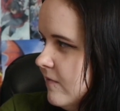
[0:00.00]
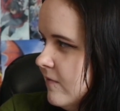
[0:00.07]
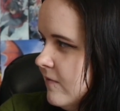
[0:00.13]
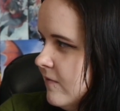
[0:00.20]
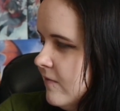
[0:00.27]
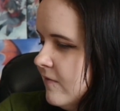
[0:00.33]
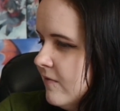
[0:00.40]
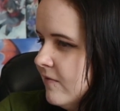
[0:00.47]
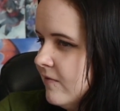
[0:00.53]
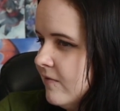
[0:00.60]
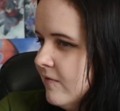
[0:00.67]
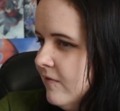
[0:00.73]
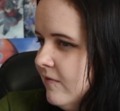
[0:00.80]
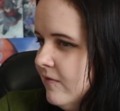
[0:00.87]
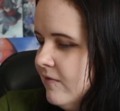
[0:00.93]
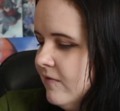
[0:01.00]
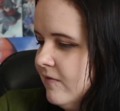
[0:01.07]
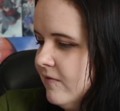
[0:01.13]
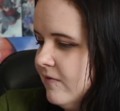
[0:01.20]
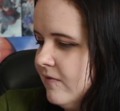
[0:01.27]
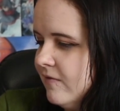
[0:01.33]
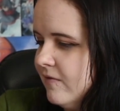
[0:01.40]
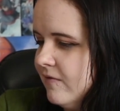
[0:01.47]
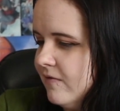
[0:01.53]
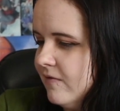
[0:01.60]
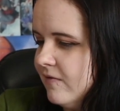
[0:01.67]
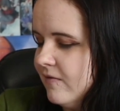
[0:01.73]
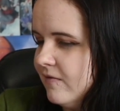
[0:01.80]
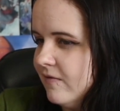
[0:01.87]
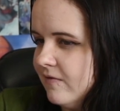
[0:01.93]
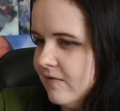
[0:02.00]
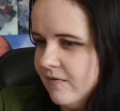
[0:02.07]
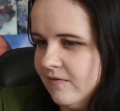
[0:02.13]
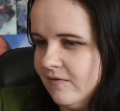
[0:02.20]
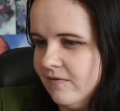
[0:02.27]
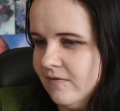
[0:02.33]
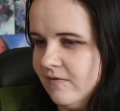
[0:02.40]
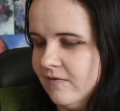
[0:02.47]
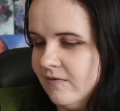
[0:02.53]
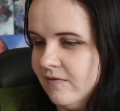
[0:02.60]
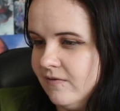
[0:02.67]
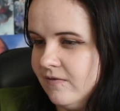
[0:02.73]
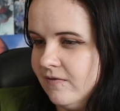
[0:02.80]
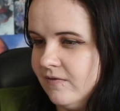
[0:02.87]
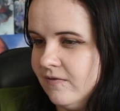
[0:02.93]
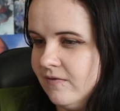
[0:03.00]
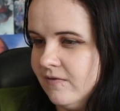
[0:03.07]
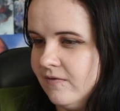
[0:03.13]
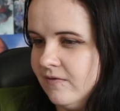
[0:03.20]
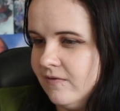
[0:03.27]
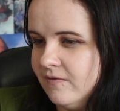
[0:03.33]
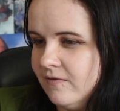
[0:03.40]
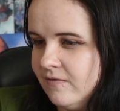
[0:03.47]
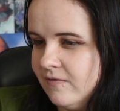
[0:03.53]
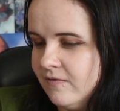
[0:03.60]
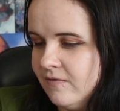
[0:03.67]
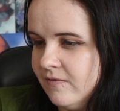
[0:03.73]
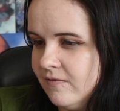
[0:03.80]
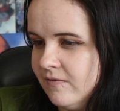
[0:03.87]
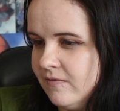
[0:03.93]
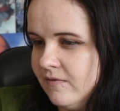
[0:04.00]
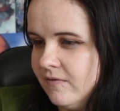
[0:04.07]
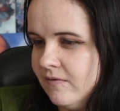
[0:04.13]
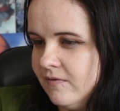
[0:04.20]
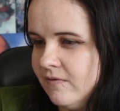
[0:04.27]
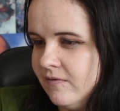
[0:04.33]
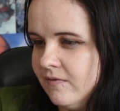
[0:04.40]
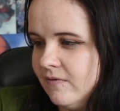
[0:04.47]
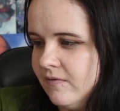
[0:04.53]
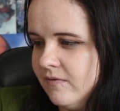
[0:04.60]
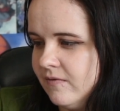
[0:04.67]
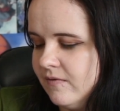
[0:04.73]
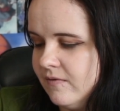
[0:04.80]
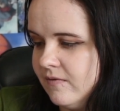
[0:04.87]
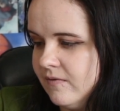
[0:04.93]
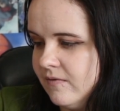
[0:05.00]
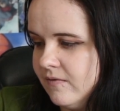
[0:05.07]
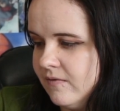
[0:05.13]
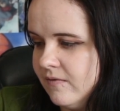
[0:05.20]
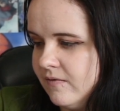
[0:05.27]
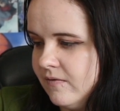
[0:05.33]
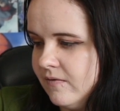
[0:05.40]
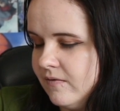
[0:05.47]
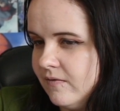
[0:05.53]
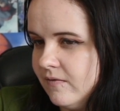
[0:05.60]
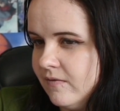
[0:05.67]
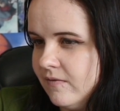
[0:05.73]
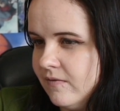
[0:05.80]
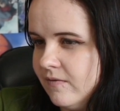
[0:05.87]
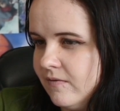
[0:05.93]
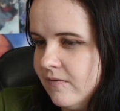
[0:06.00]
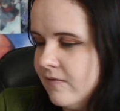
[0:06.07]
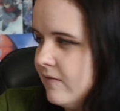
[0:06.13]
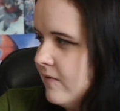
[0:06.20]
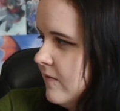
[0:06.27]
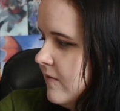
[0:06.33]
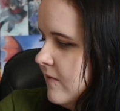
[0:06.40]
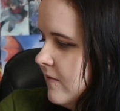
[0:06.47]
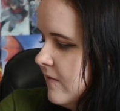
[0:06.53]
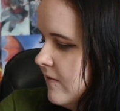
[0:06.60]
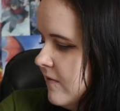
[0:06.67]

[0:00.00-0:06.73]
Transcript: (silent)